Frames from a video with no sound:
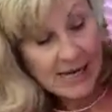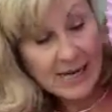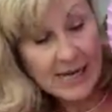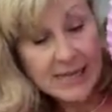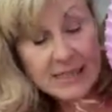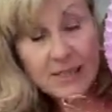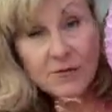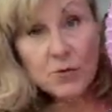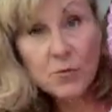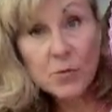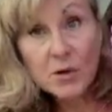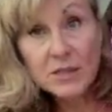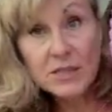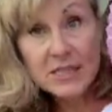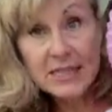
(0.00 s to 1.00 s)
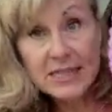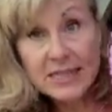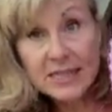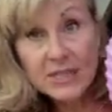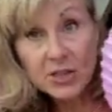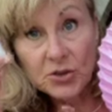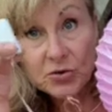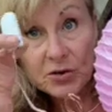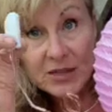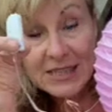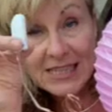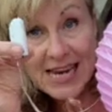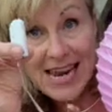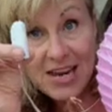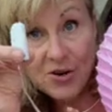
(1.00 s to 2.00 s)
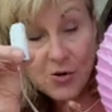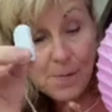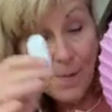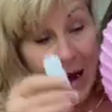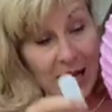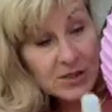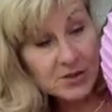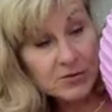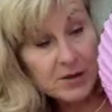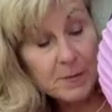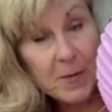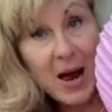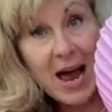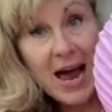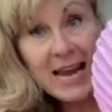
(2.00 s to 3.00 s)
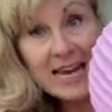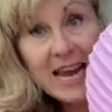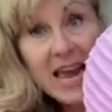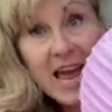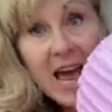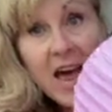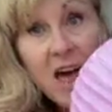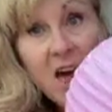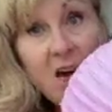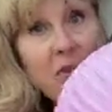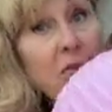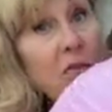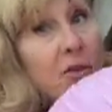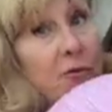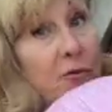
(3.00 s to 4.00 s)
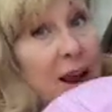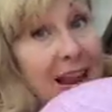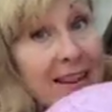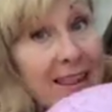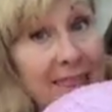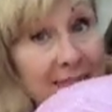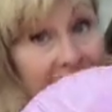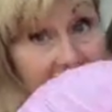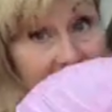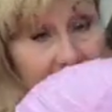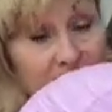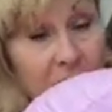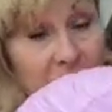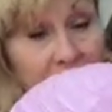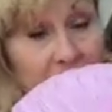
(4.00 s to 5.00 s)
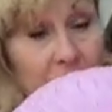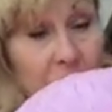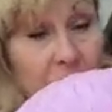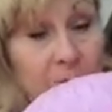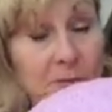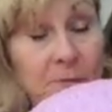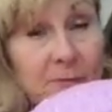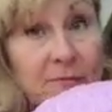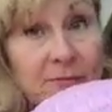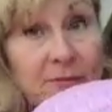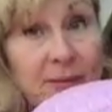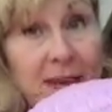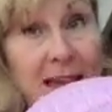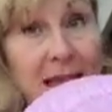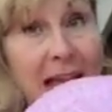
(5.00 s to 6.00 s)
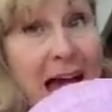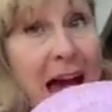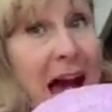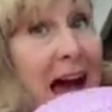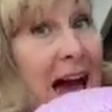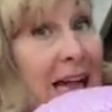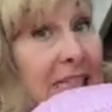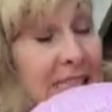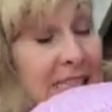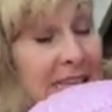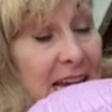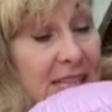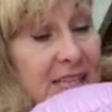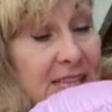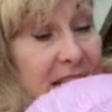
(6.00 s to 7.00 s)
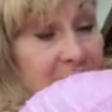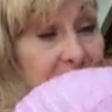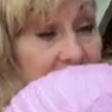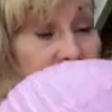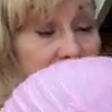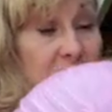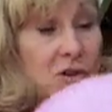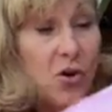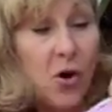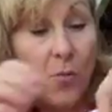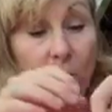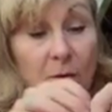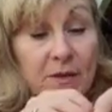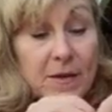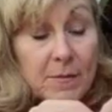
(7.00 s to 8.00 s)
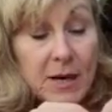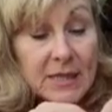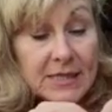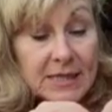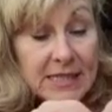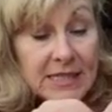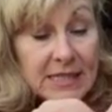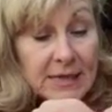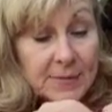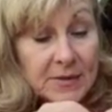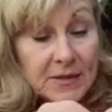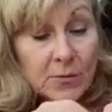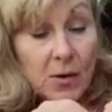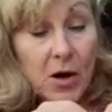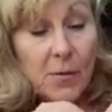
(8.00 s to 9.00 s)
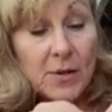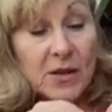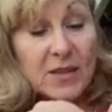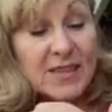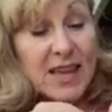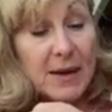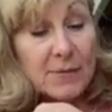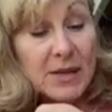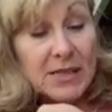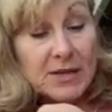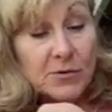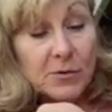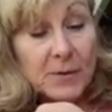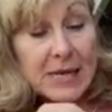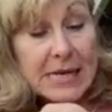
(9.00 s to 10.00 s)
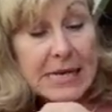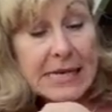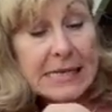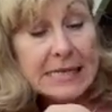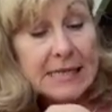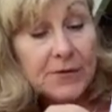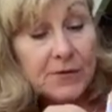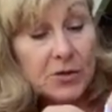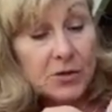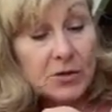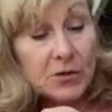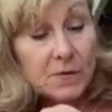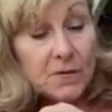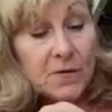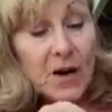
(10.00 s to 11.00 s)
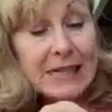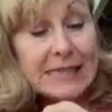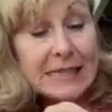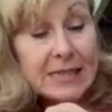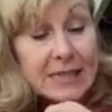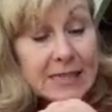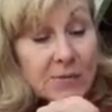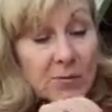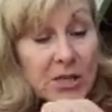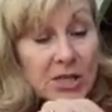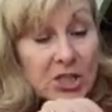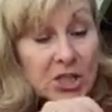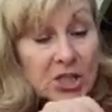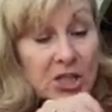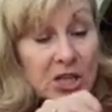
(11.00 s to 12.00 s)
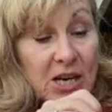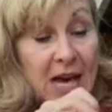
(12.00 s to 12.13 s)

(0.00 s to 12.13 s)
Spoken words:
is, if you wanted, you could take your battery pack, thread that through and attach that to the top with the masking tape as well, because that means it will be easy for you to find the switch